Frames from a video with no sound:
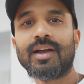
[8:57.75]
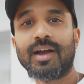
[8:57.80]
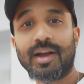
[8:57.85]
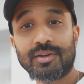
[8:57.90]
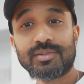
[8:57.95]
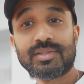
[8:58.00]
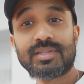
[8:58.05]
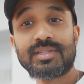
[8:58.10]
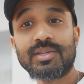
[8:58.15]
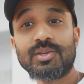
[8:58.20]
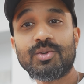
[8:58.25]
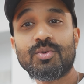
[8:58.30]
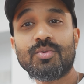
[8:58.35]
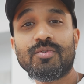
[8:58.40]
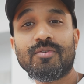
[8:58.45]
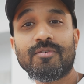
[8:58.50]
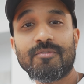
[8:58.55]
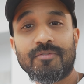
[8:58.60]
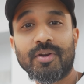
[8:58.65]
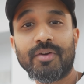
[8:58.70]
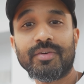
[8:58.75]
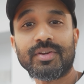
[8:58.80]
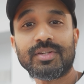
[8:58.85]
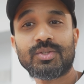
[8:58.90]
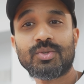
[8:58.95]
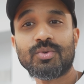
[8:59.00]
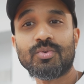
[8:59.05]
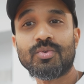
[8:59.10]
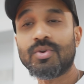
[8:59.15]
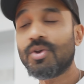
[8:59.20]
I'll see you very
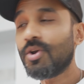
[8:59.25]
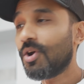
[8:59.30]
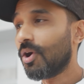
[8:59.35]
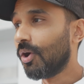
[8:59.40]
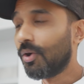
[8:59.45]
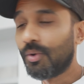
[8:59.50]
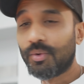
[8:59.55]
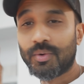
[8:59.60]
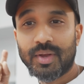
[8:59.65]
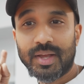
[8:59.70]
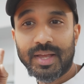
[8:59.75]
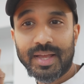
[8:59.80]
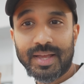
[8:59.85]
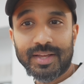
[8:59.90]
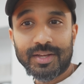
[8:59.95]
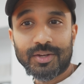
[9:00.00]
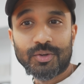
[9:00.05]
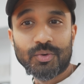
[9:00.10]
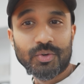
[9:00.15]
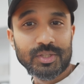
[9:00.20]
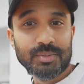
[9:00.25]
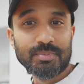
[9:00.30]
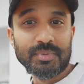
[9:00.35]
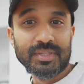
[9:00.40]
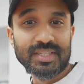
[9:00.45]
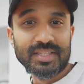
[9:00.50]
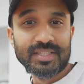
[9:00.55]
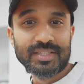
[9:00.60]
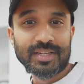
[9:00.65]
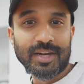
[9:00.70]
soon. Oh, Christmas is